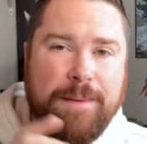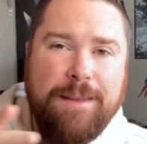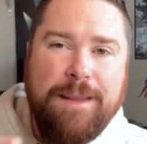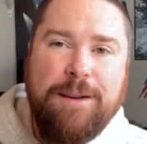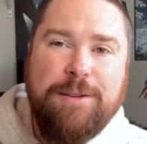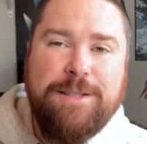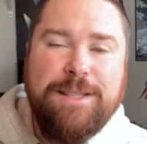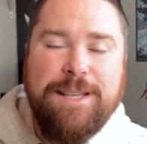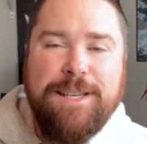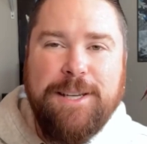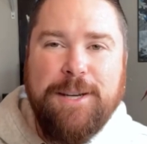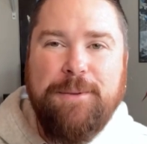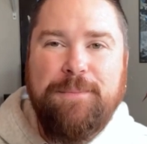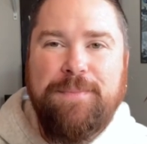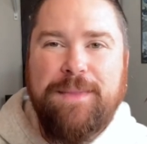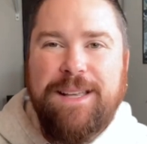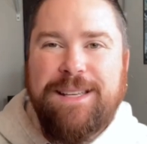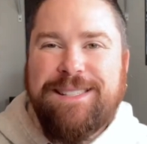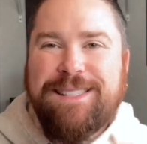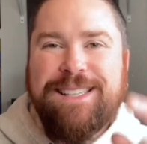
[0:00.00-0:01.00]
here's the deal
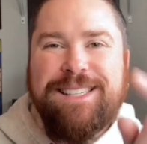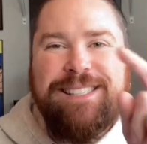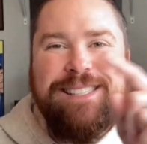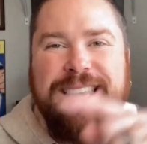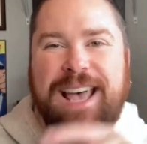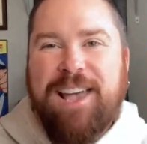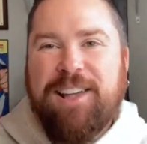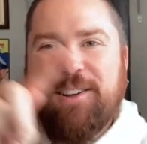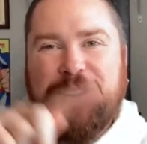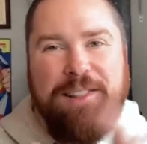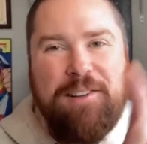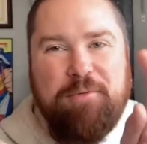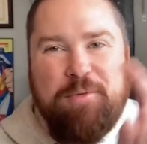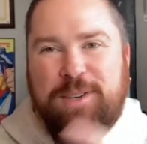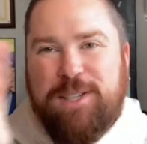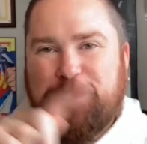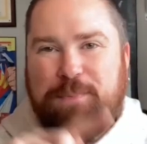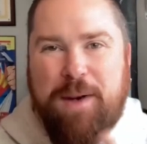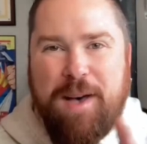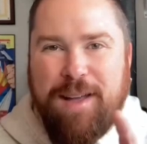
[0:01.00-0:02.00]
it's this cycle of
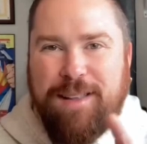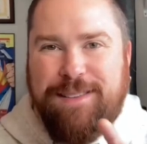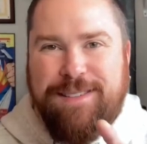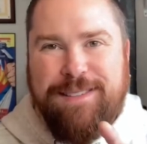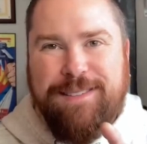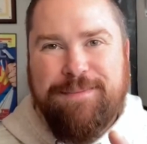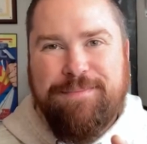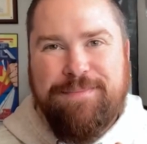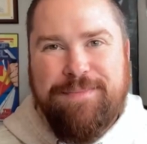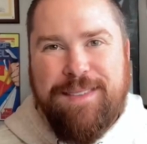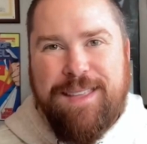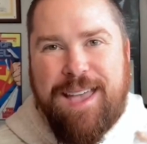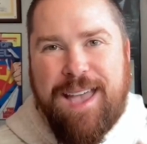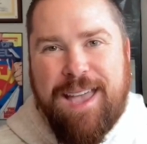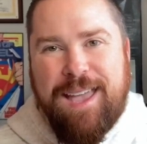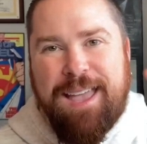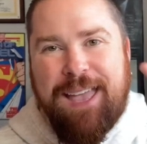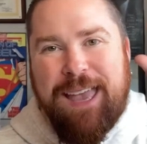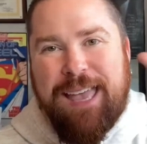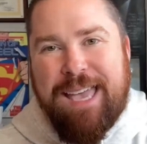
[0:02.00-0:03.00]
response,
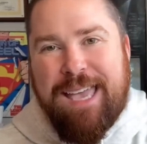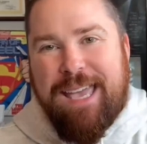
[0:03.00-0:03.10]
okay?